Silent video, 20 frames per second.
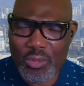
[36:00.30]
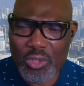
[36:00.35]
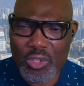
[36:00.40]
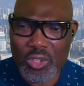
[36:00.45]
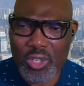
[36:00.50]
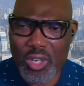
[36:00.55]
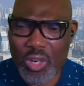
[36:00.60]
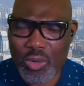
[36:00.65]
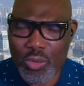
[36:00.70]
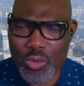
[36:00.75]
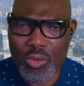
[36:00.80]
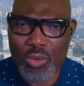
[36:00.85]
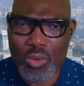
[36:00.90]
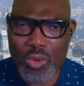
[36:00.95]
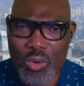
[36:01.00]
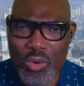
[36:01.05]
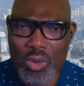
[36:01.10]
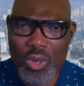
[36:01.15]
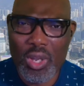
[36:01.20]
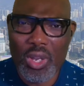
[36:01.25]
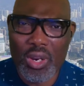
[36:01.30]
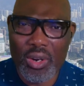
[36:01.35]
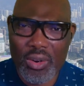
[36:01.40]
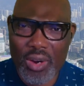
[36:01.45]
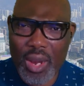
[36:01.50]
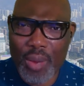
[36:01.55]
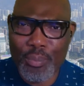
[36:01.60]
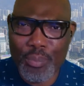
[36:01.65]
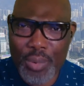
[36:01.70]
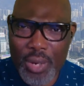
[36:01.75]
circle,
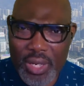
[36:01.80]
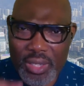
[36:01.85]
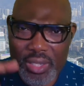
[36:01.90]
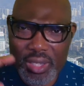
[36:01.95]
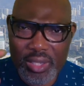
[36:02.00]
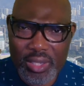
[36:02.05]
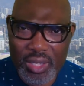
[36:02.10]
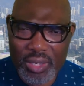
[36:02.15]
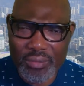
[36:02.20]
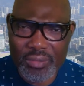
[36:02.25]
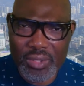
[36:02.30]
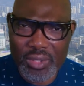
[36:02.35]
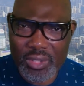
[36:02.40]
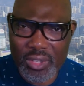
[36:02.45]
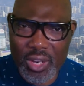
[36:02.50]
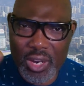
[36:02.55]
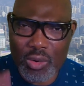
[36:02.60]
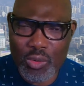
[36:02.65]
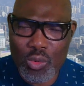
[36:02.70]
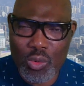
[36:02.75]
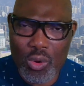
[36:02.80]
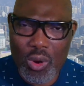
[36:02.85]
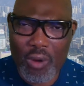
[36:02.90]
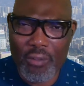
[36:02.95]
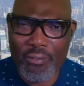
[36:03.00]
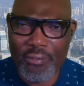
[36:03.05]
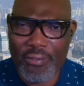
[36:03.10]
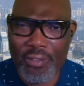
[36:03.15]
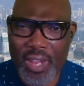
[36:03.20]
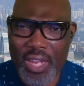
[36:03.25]
repetitive circle
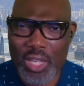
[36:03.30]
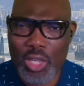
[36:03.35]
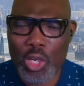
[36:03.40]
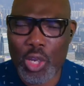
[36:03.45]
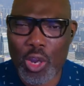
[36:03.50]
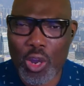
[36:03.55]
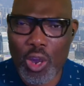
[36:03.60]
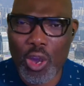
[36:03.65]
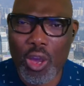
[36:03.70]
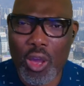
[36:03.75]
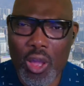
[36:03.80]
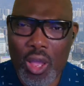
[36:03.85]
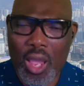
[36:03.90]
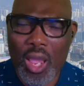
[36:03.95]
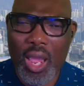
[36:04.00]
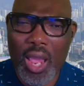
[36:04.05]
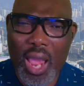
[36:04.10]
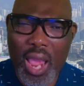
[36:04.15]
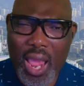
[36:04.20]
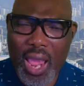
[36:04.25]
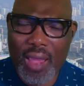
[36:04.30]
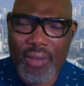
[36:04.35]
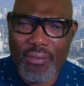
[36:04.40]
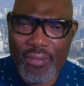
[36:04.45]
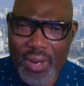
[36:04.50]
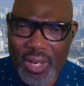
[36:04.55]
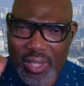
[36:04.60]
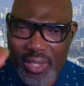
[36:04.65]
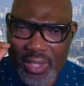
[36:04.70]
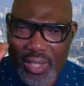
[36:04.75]
of failure.
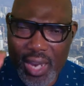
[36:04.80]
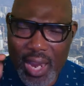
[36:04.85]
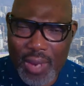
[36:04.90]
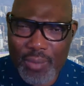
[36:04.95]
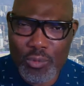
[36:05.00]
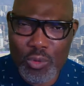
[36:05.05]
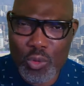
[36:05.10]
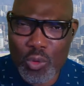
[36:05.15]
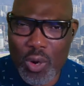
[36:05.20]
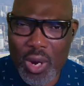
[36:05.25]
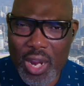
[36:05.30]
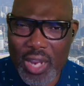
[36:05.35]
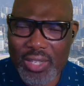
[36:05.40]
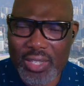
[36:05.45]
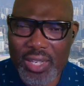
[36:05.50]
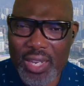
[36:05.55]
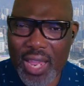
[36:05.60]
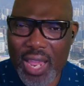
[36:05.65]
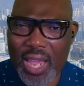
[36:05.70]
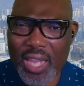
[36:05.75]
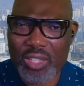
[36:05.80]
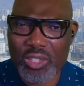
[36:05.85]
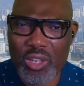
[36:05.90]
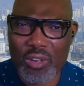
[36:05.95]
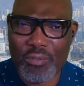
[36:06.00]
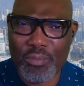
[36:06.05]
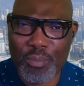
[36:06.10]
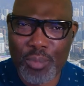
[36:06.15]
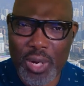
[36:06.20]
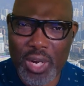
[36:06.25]
Every time you are at the edge
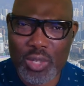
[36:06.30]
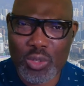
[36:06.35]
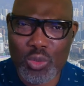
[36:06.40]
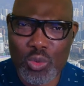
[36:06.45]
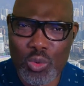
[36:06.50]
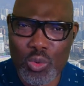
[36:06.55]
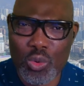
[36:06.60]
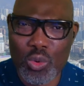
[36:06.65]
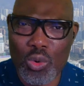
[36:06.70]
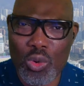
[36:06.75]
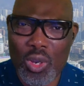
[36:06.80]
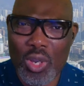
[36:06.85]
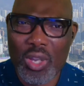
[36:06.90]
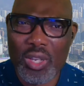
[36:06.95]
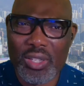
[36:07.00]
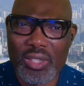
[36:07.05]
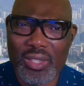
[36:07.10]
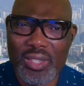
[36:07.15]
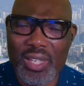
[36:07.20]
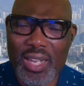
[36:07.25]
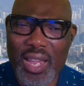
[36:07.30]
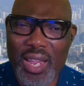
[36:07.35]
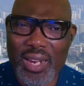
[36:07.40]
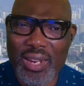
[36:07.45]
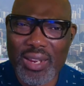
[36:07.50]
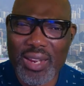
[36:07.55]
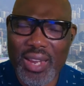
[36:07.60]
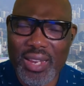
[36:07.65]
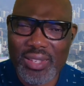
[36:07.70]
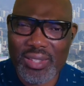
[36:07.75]
of breakthrough,
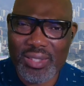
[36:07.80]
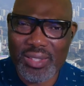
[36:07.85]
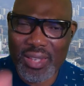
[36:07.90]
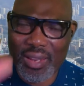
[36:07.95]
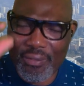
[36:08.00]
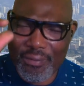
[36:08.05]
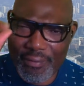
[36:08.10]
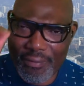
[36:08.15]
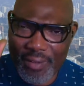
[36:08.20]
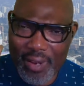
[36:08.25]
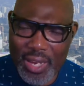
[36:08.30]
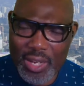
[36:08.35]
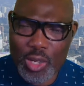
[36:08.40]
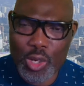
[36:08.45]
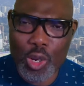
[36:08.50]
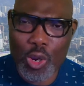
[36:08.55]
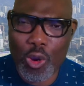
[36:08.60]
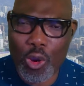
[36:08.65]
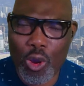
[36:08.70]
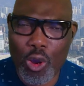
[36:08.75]
there is a failure.